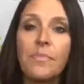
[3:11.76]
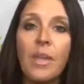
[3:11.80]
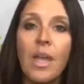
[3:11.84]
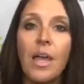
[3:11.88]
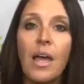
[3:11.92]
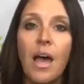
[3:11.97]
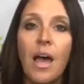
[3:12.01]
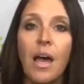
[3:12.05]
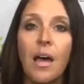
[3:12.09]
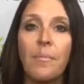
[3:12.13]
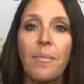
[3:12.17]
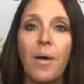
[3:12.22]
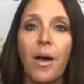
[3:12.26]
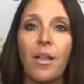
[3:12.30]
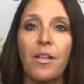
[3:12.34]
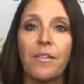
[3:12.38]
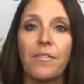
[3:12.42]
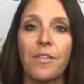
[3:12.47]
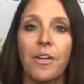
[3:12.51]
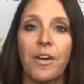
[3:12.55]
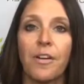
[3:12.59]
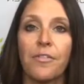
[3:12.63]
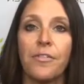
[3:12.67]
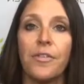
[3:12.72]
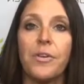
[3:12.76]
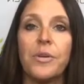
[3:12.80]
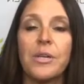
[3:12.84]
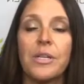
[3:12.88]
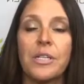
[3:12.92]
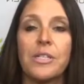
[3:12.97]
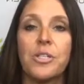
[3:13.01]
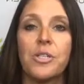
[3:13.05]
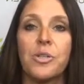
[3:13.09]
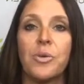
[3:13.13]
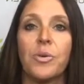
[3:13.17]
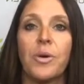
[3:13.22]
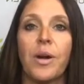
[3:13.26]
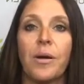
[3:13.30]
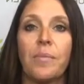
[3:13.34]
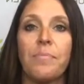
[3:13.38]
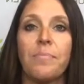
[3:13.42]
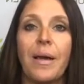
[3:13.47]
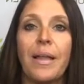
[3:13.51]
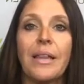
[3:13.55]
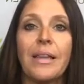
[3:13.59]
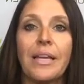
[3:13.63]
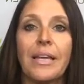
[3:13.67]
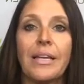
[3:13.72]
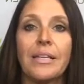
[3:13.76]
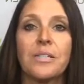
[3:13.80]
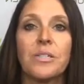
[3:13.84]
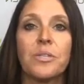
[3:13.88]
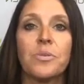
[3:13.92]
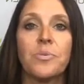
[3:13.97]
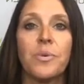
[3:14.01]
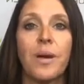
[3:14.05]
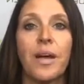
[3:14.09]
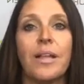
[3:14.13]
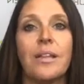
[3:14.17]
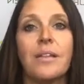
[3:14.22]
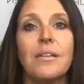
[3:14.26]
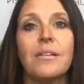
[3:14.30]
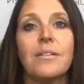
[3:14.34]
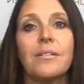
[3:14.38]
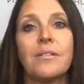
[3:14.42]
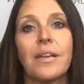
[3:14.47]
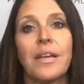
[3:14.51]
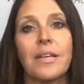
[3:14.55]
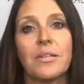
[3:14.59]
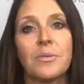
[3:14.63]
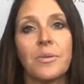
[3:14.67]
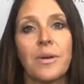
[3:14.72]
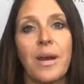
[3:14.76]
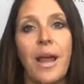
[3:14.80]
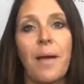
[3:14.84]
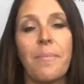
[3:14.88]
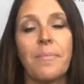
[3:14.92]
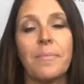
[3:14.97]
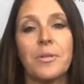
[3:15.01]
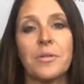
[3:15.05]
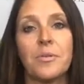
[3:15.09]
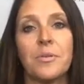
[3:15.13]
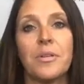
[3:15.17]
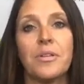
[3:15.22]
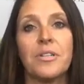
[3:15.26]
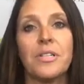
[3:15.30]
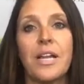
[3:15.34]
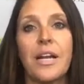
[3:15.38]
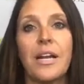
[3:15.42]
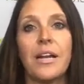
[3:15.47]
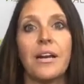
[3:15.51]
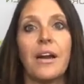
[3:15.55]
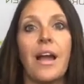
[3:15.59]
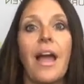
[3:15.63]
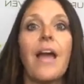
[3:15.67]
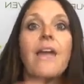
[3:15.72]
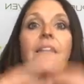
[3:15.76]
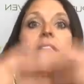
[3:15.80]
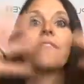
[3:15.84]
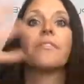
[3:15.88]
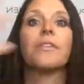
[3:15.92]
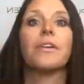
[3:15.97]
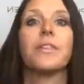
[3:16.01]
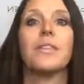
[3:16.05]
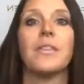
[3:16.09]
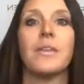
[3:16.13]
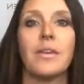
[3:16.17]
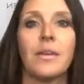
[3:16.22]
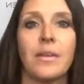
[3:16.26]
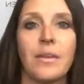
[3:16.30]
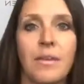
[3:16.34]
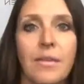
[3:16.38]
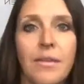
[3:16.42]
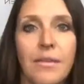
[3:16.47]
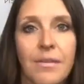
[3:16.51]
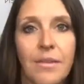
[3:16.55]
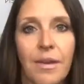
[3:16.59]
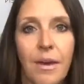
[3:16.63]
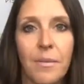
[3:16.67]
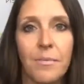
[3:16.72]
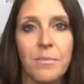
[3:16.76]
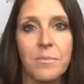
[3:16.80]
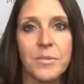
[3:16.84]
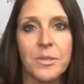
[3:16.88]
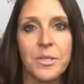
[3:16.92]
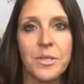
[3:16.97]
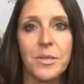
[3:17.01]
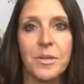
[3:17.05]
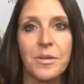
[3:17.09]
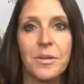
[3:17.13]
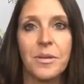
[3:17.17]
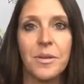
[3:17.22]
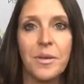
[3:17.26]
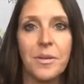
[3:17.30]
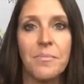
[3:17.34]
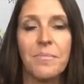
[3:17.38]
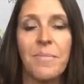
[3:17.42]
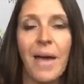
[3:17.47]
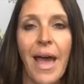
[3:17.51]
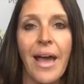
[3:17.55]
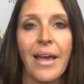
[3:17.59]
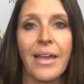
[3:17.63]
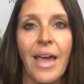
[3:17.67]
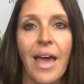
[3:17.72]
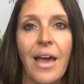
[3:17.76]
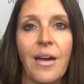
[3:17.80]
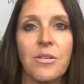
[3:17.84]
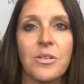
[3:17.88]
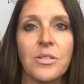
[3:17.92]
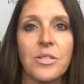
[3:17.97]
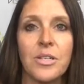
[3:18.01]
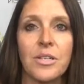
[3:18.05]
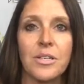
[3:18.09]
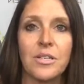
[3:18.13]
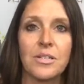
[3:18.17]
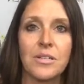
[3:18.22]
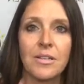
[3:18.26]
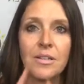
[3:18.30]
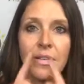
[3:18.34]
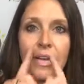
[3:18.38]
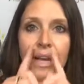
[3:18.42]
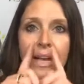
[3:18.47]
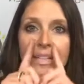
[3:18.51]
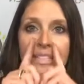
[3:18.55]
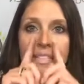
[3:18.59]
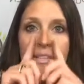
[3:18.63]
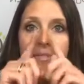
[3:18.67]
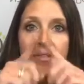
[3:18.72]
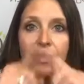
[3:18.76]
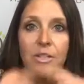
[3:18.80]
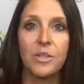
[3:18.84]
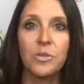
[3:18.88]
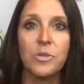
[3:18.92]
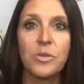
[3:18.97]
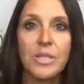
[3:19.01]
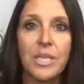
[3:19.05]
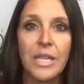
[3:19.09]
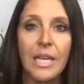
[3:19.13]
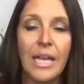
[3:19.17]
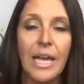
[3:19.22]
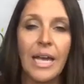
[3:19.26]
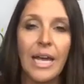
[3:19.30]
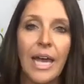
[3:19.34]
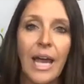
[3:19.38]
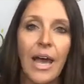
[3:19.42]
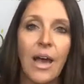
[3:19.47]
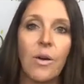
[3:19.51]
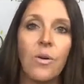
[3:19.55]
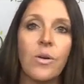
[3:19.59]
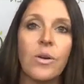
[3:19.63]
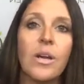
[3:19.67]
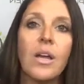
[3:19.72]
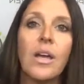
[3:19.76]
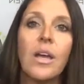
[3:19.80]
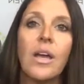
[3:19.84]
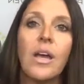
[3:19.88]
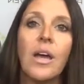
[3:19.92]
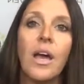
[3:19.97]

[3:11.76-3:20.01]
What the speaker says: all of our food into our bellies. Well, guess what happens when there's air? Everything comes back out. So this little guy's even losing it out